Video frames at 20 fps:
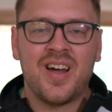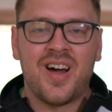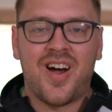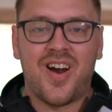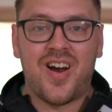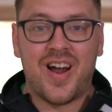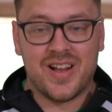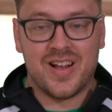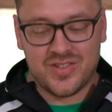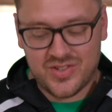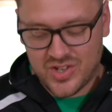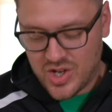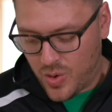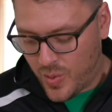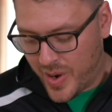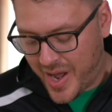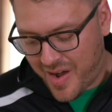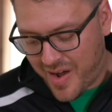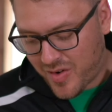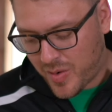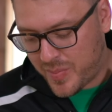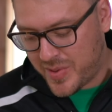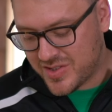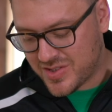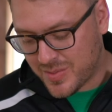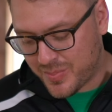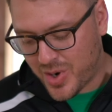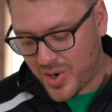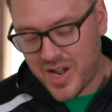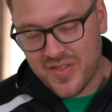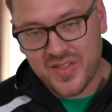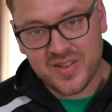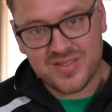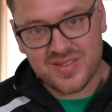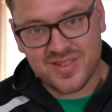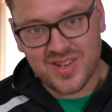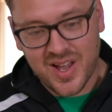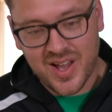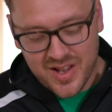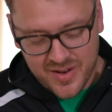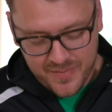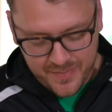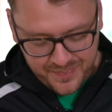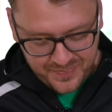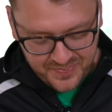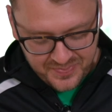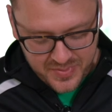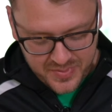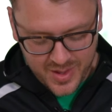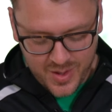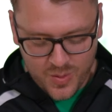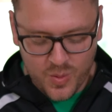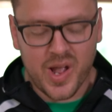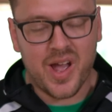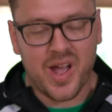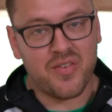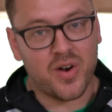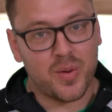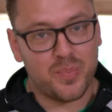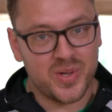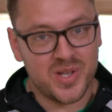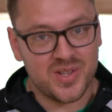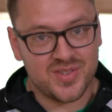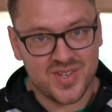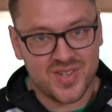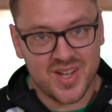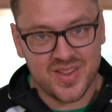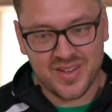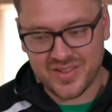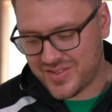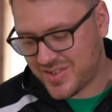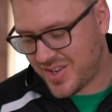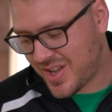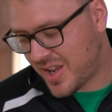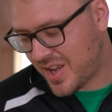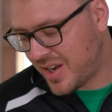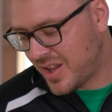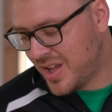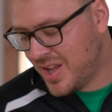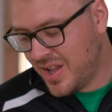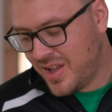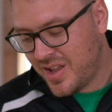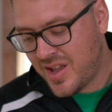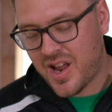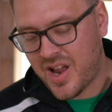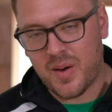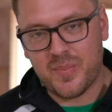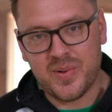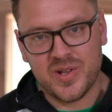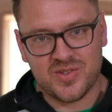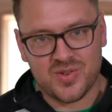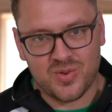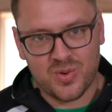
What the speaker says: All right, so we have our pizza bread that's done, we have our pizza that's done, and our pizza